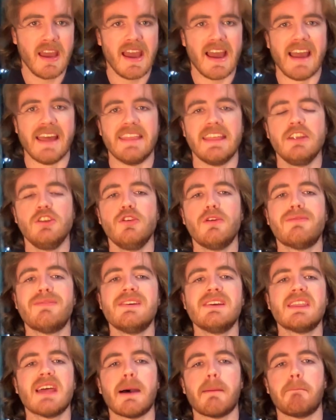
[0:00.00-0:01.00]
And then you
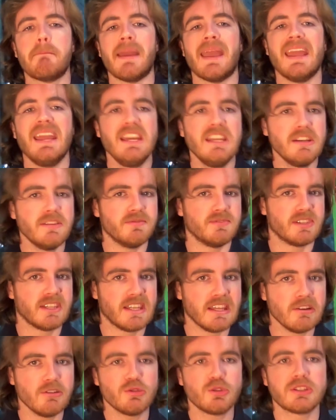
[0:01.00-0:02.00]
feel that pain of
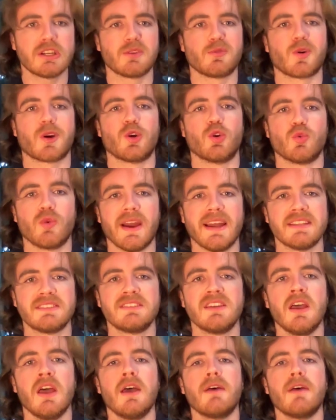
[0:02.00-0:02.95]
guilt and regret